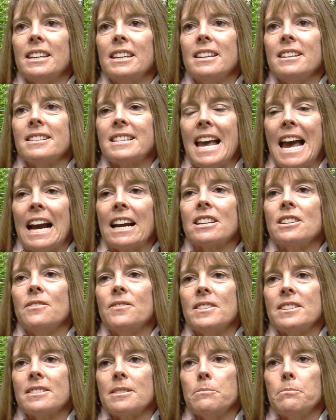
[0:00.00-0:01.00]
his
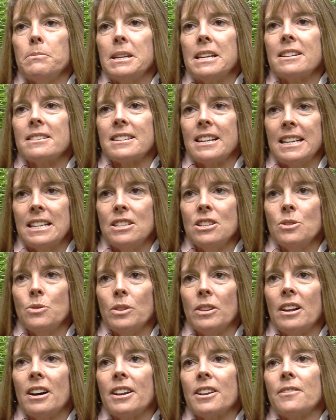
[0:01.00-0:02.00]
activism because I do a
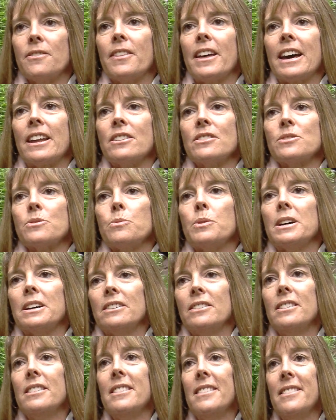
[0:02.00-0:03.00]
lot of that as well.